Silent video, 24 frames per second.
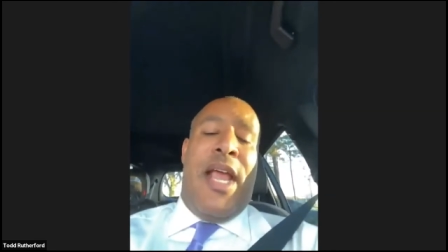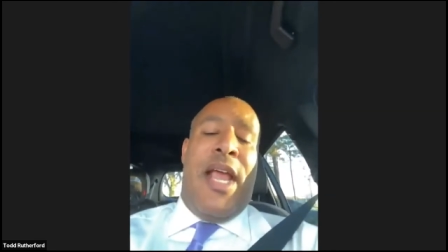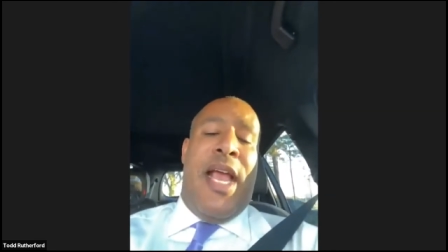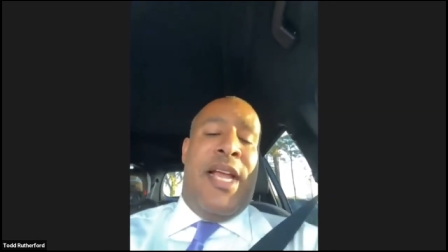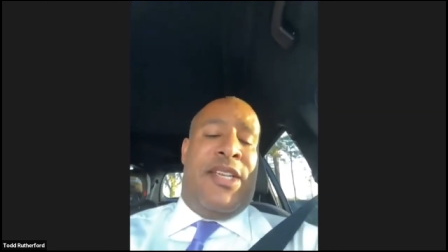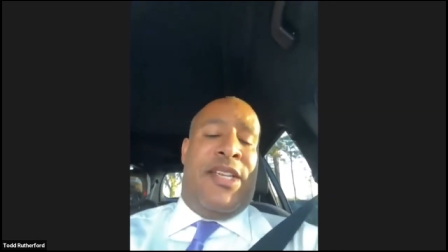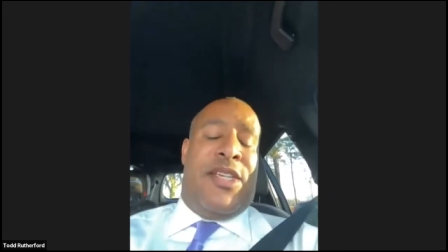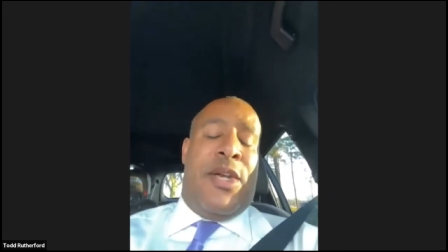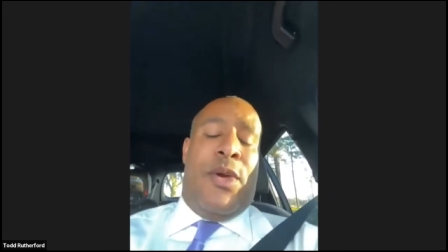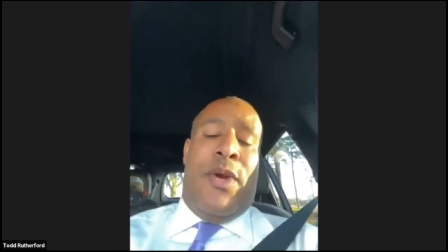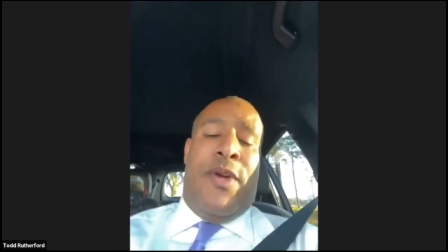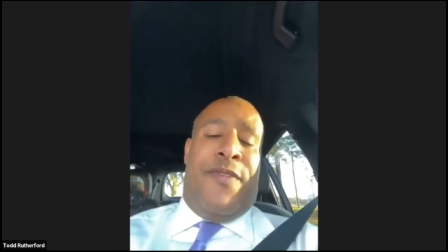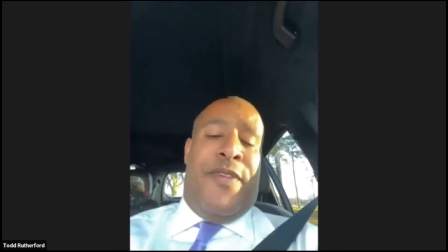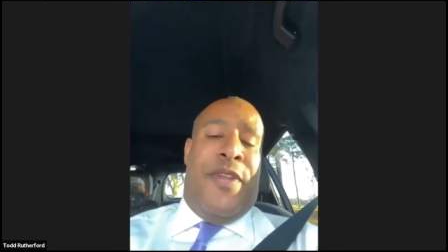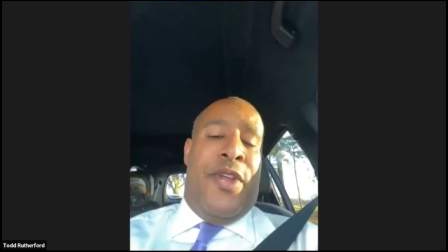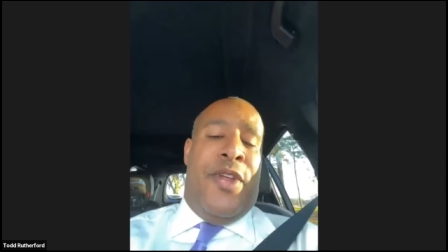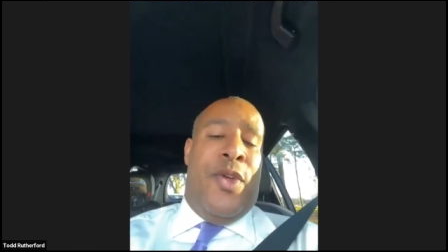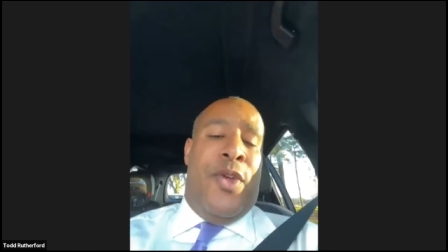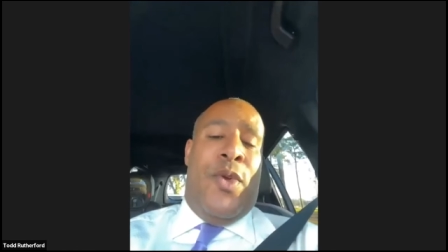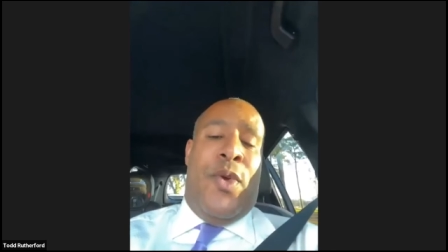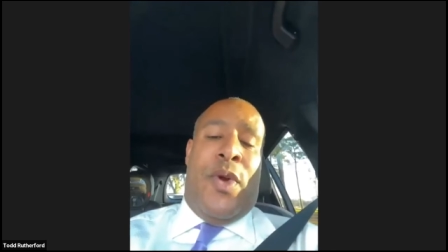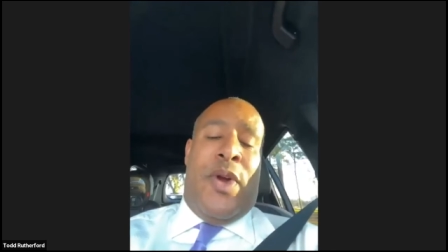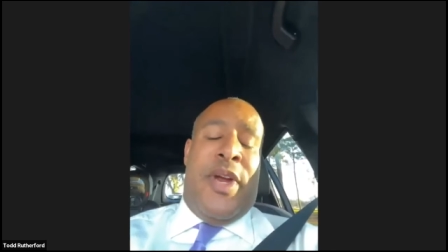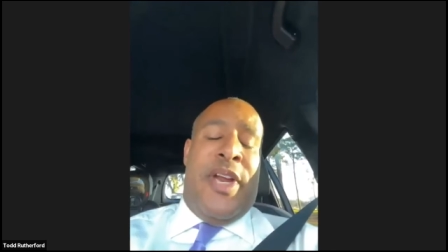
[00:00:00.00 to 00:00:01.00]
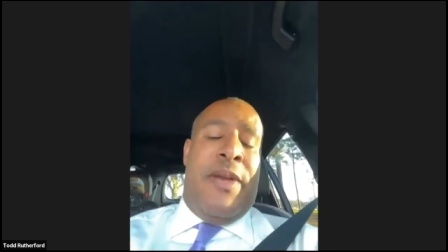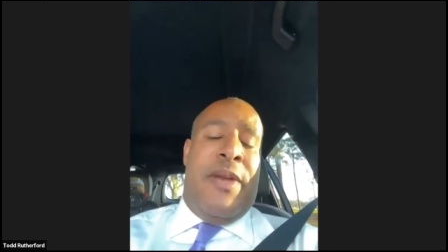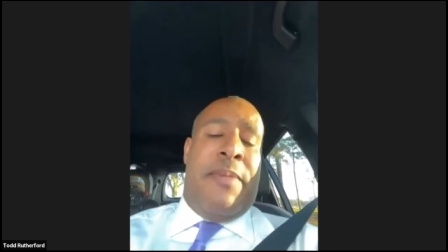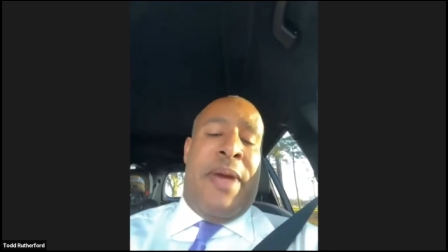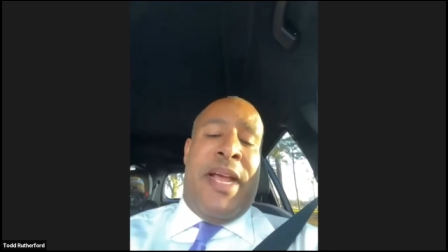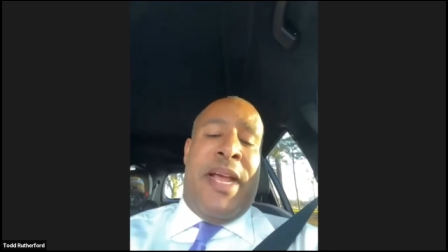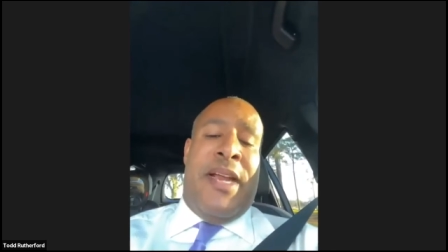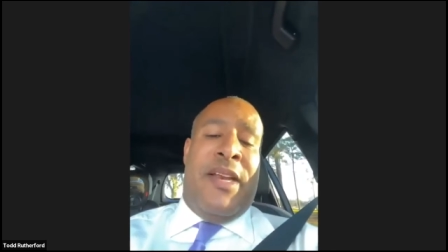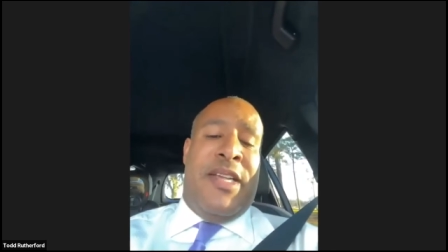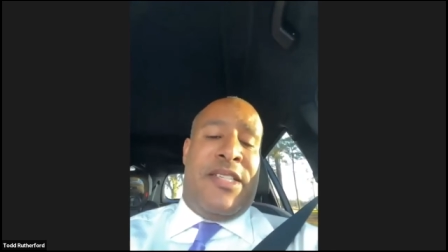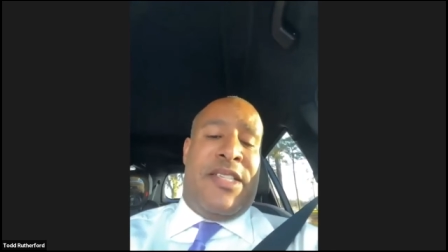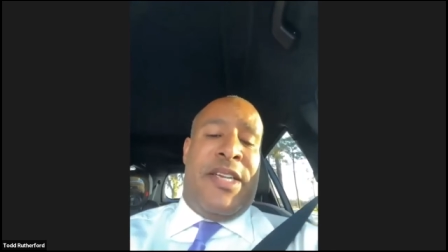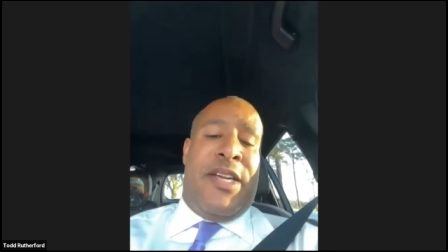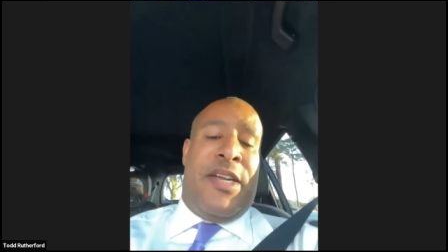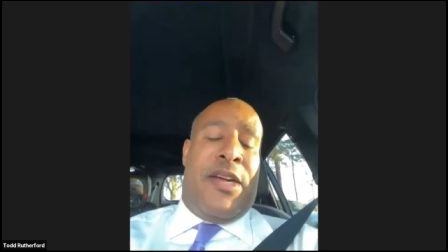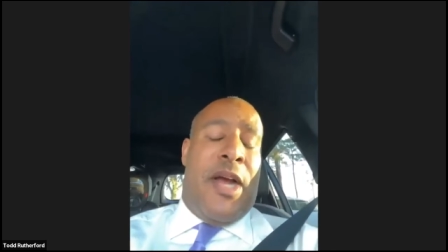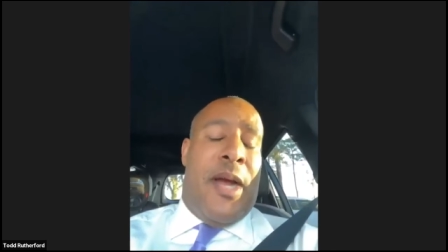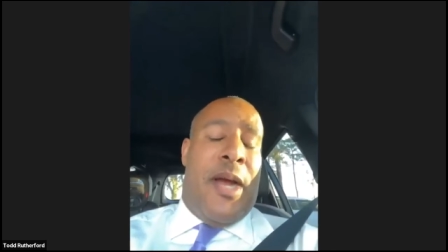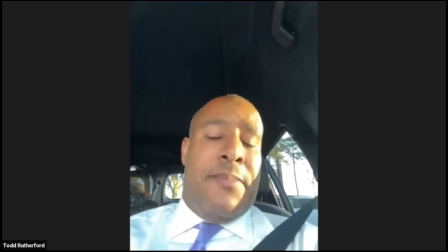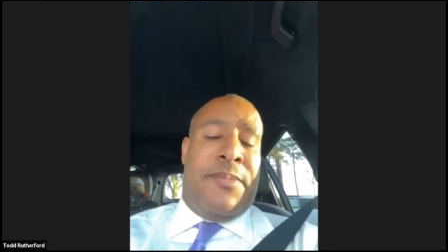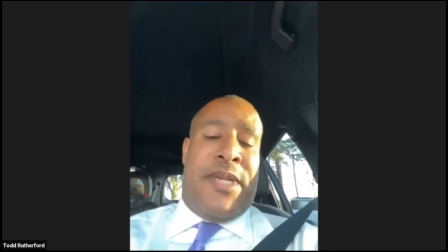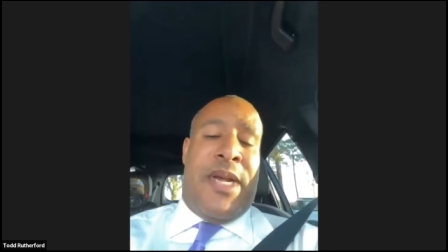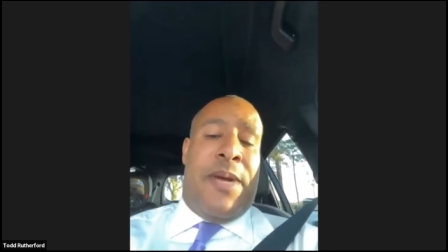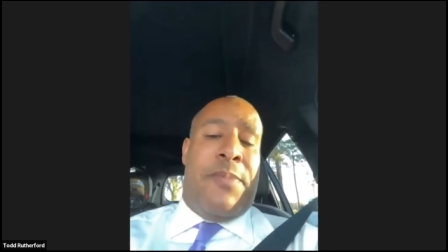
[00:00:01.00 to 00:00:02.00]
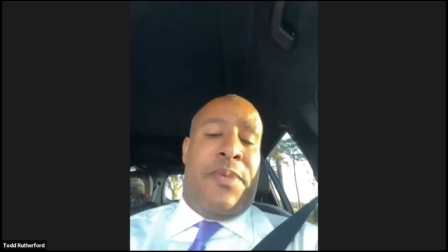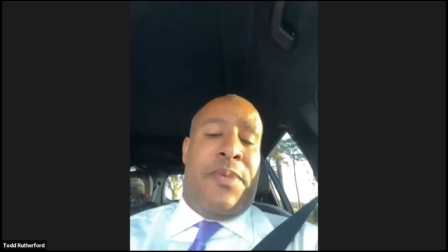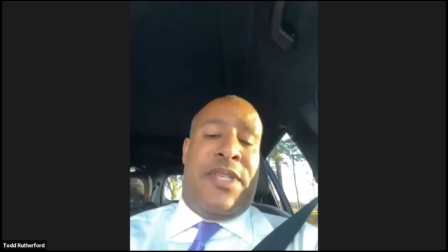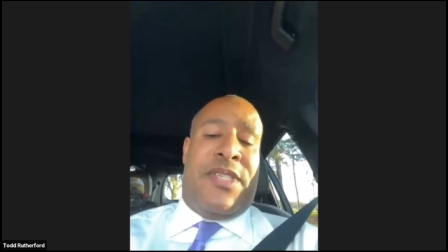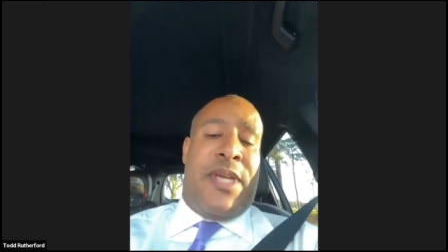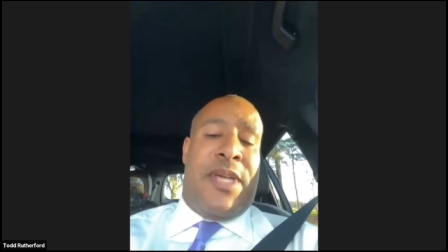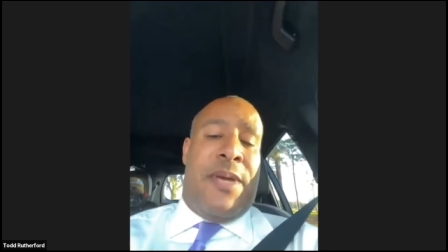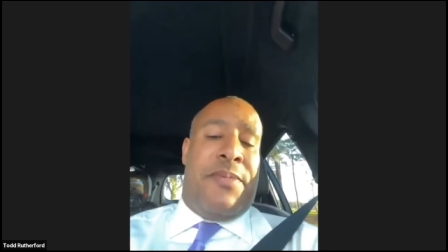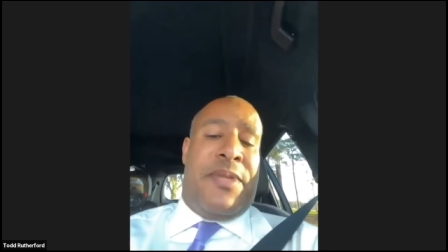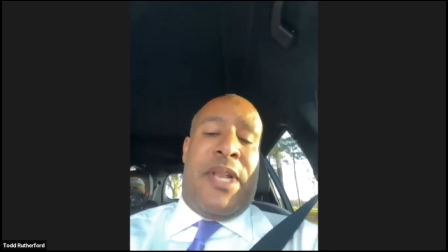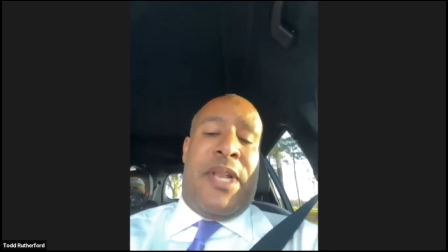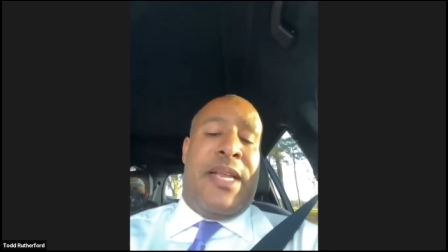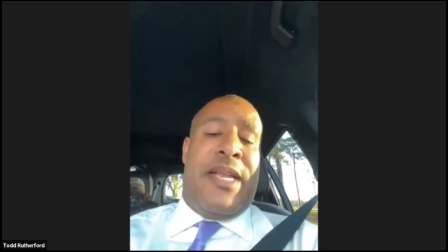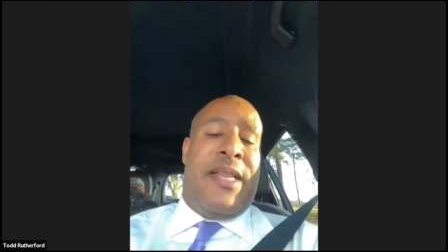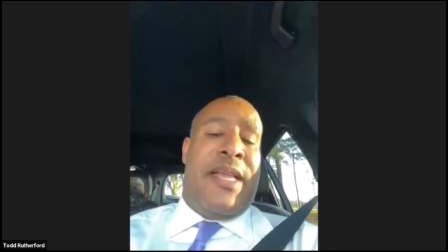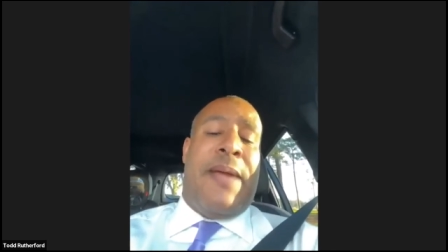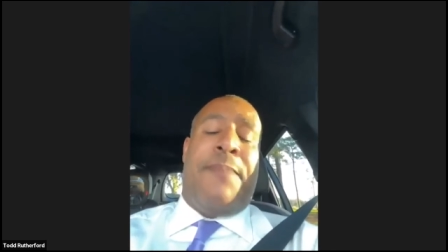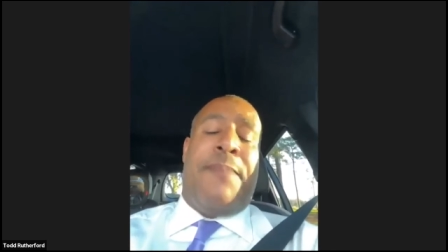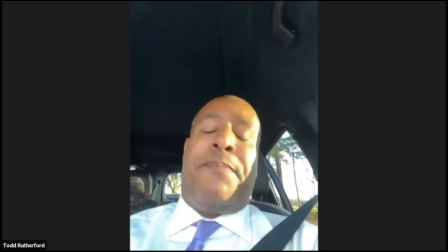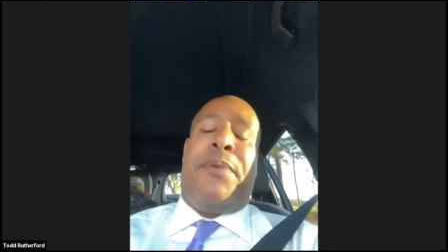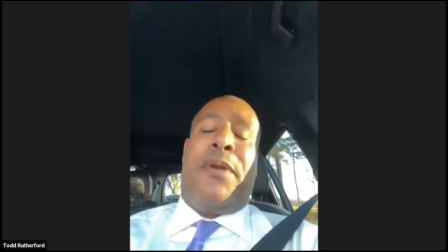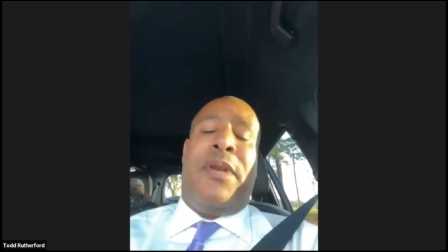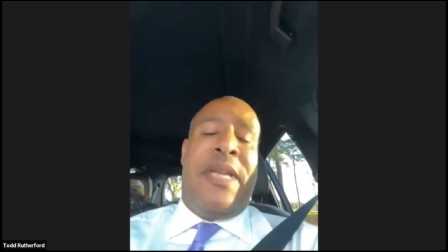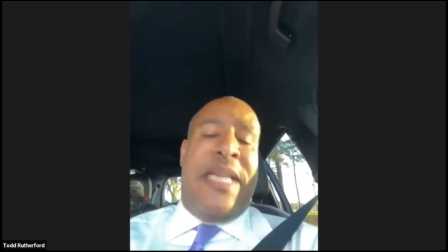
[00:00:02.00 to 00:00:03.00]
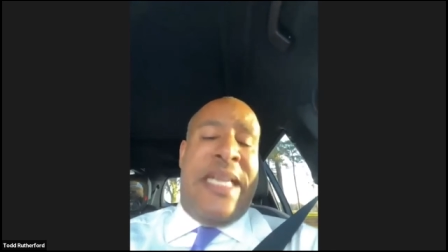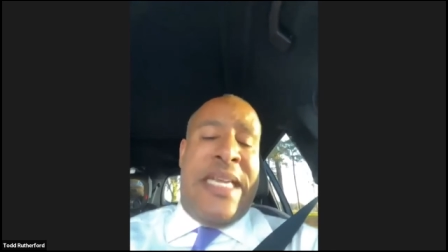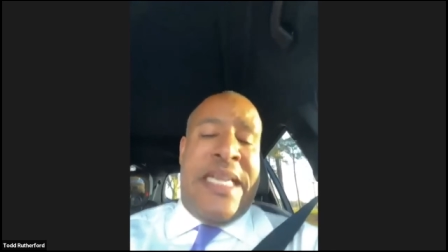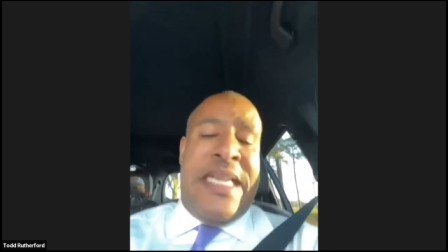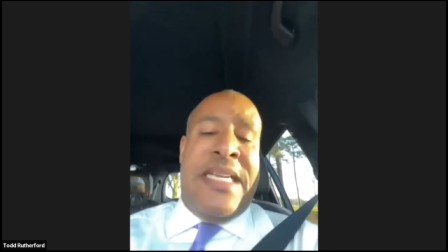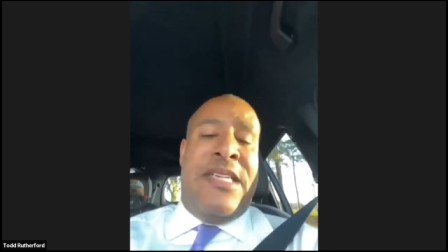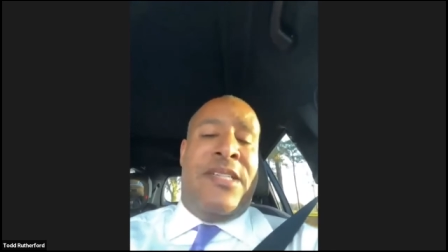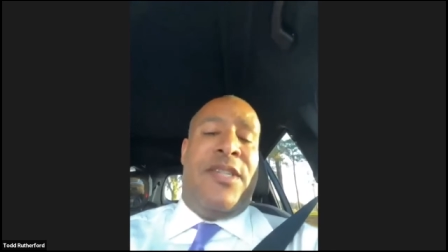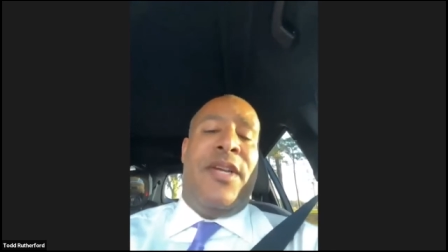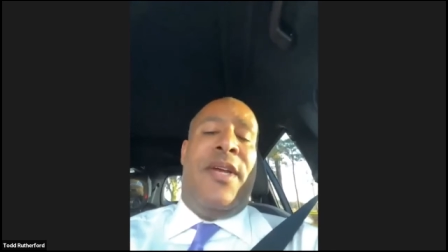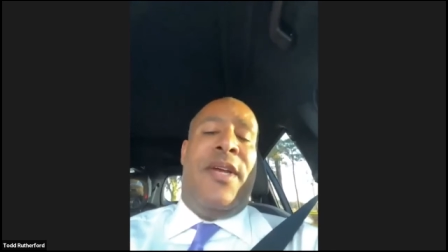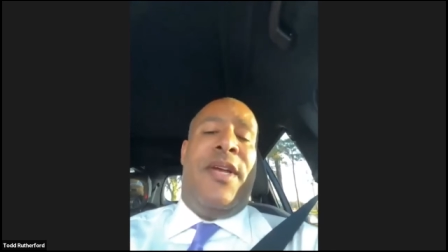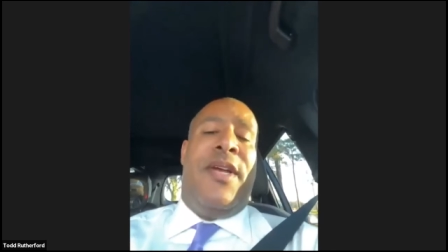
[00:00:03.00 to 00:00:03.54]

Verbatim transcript: And so if you or anybody listening comes up with something like that, please